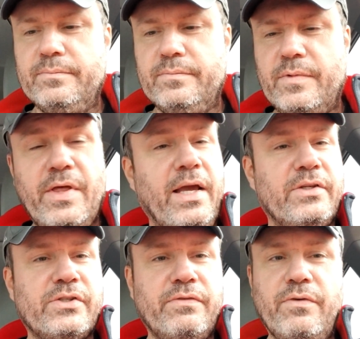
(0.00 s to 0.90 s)

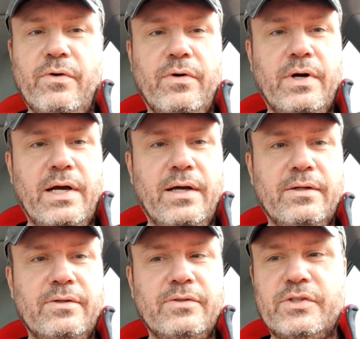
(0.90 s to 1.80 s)
thanks
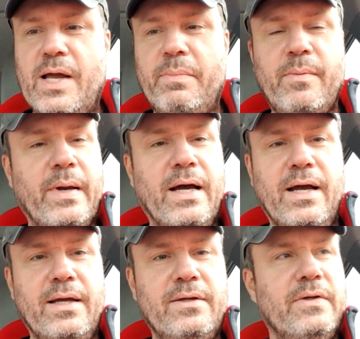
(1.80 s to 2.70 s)
for stopping
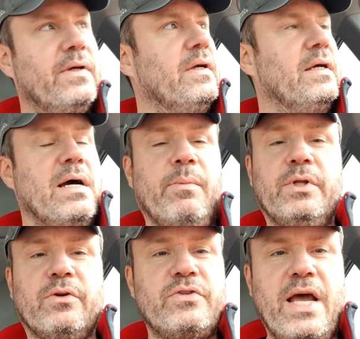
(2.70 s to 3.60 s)
by. I'm a
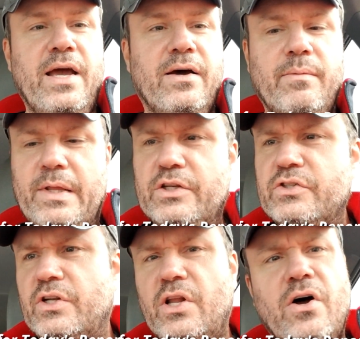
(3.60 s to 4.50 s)
little down. I mean, this
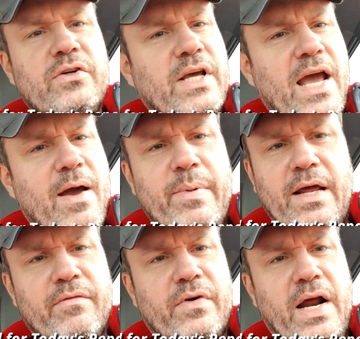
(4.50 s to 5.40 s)
is a long day. I've been
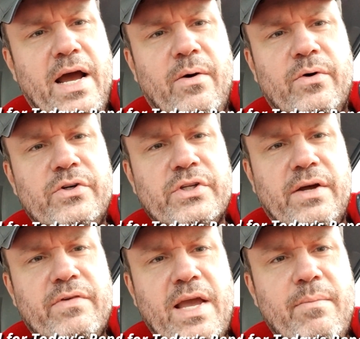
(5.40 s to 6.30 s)
out for hours and
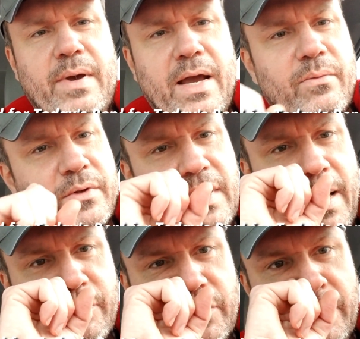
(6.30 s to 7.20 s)
I've came back with
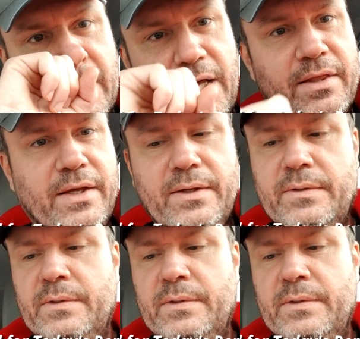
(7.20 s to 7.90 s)
absolutely nothing,